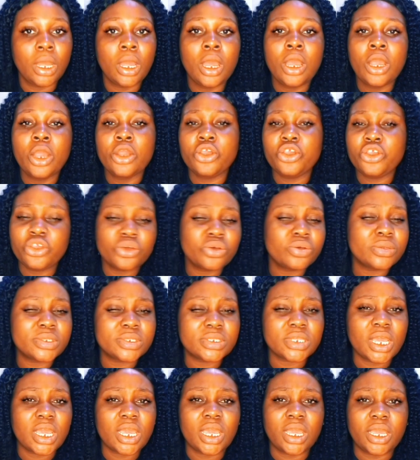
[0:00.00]

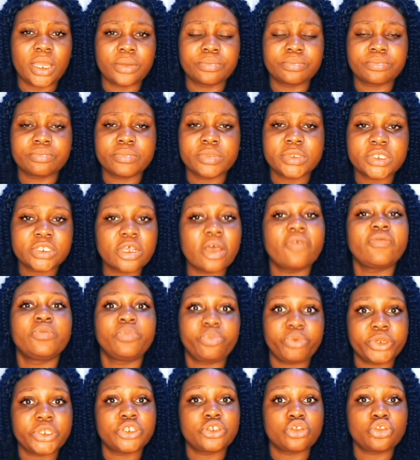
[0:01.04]
use a soft
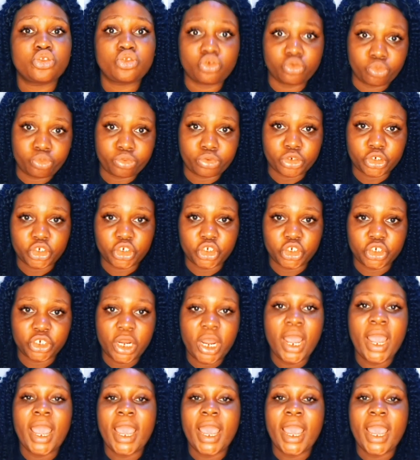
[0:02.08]
bristle toothbrush